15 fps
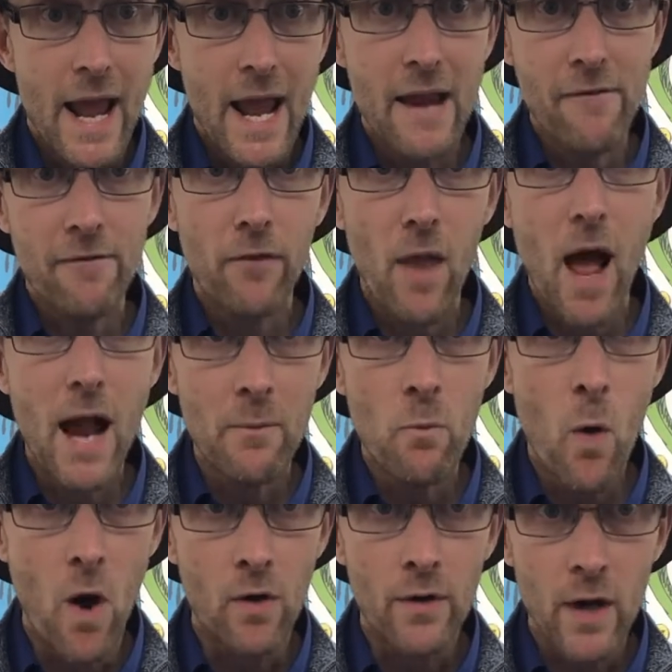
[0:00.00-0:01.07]
If line
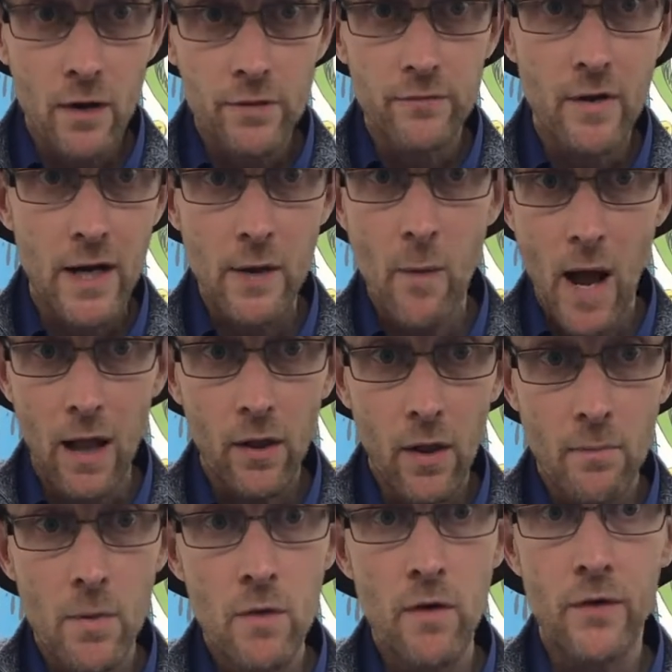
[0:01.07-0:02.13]
1 goes really well,
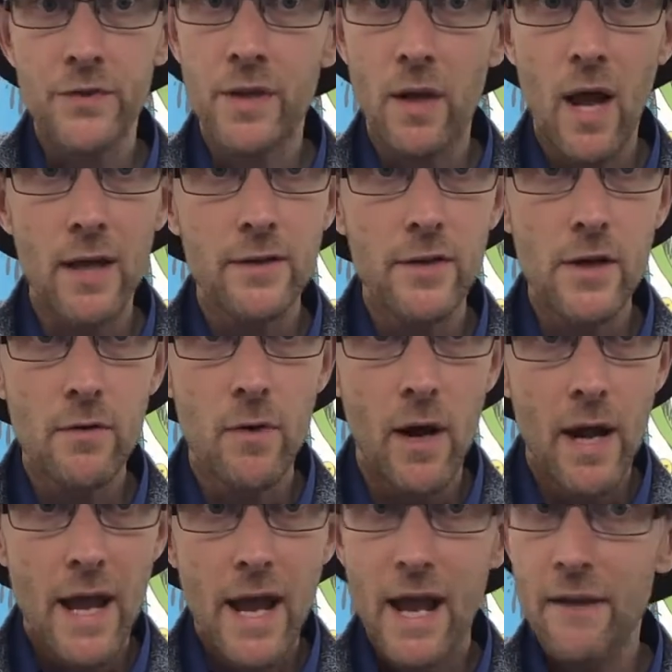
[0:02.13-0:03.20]
move on to line 2.
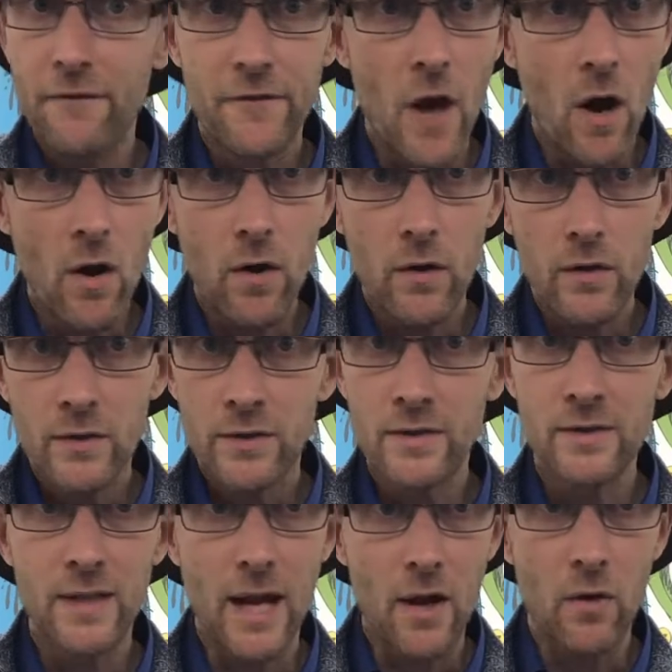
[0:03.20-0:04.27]
If not,
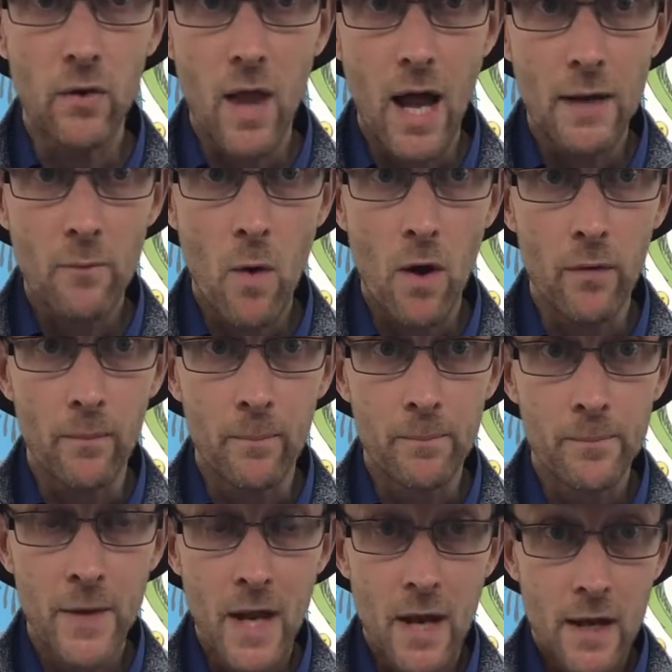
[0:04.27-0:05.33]
stay on line 1.
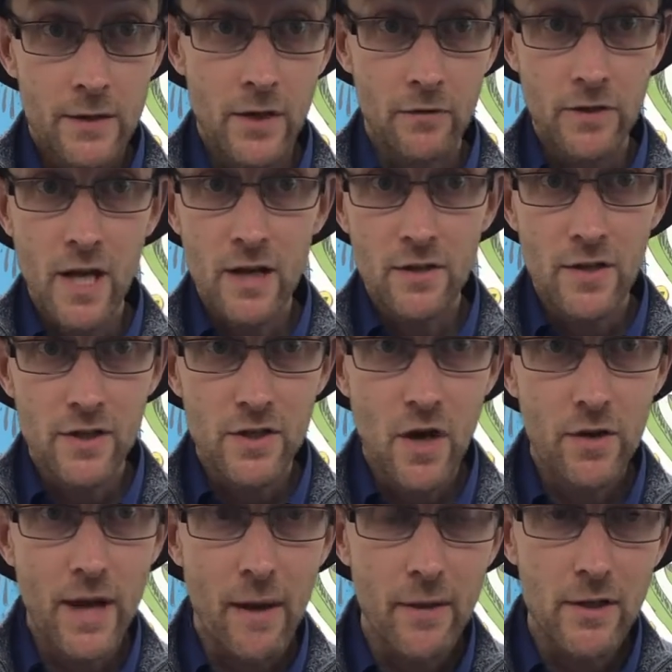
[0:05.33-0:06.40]
So teachers,
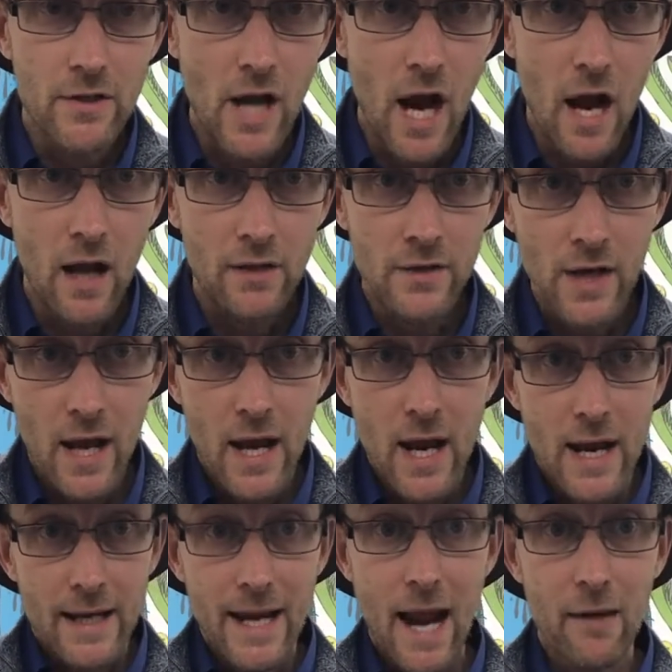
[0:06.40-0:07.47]
you're now in charge.
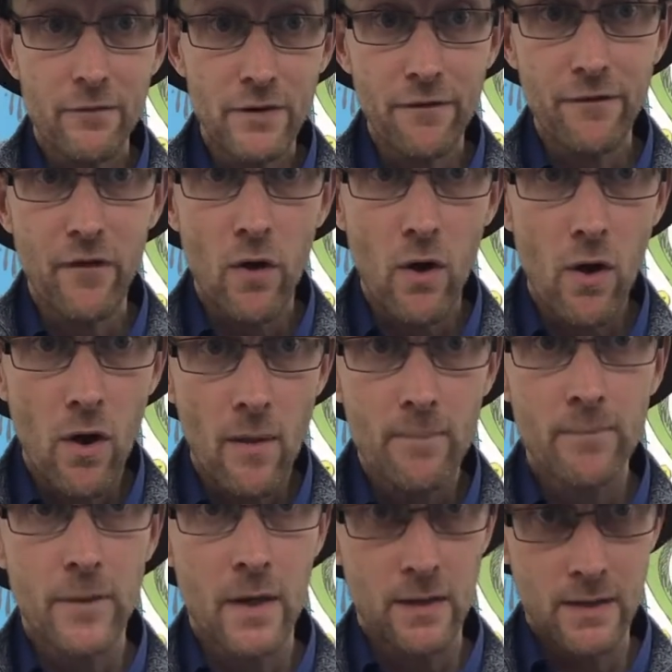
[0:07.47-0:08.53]
Count to 4,
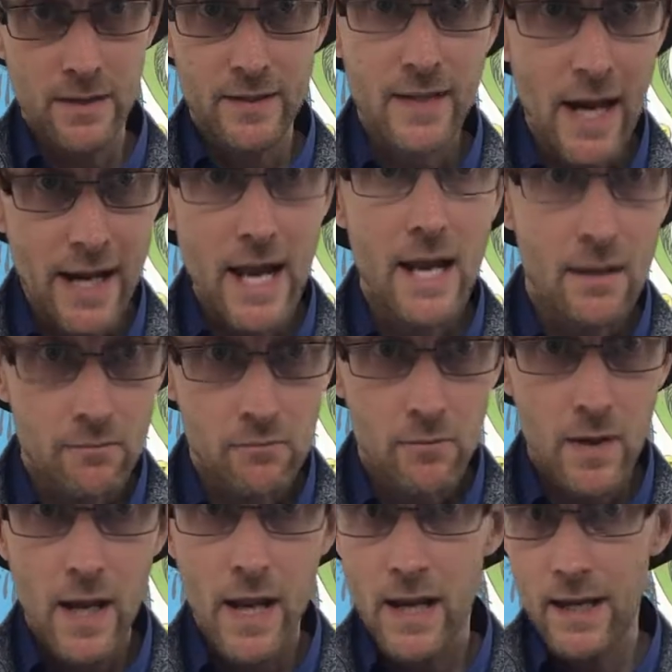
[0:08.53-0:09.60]
say it.
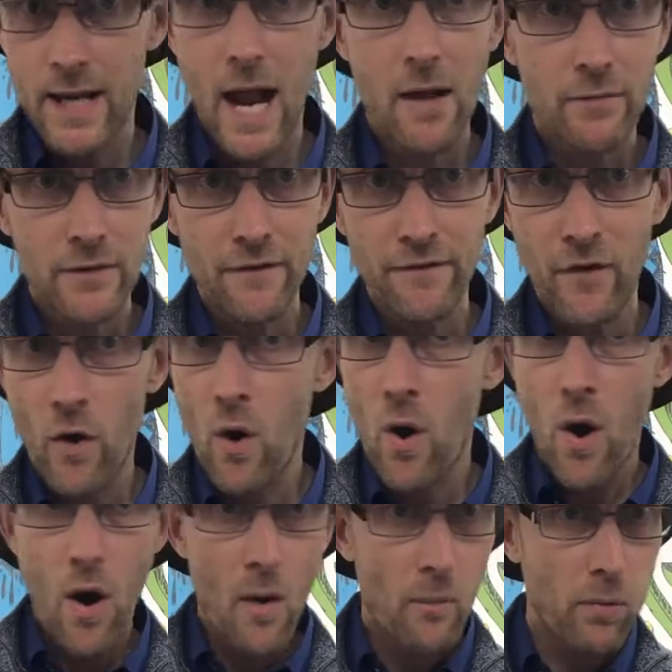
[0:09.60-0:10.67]
Count to
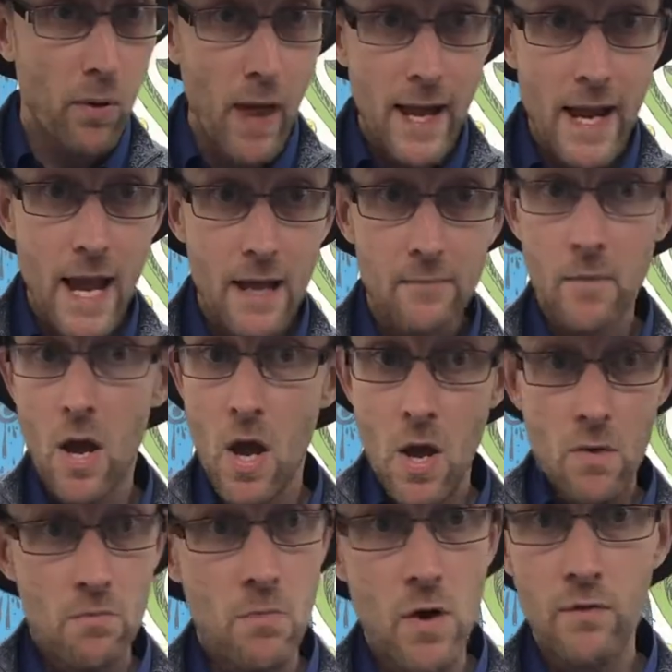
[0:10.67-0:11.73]
4, play it,
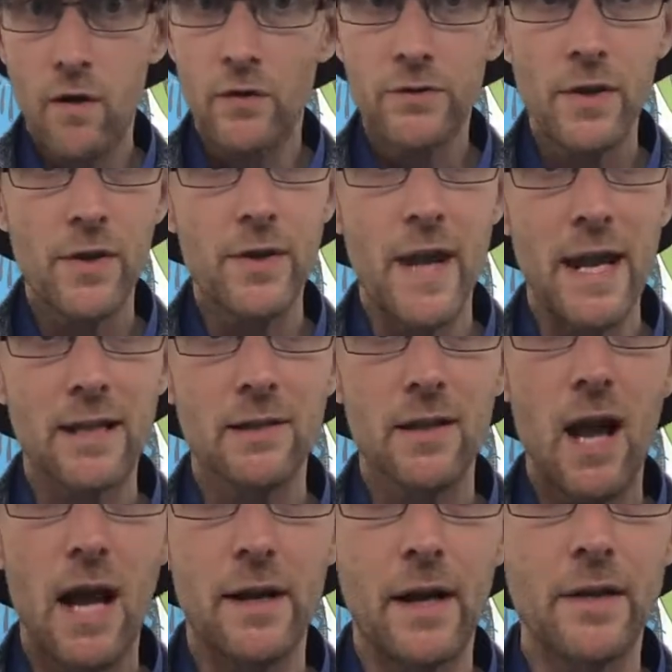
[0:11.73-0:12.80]
move on to the next line.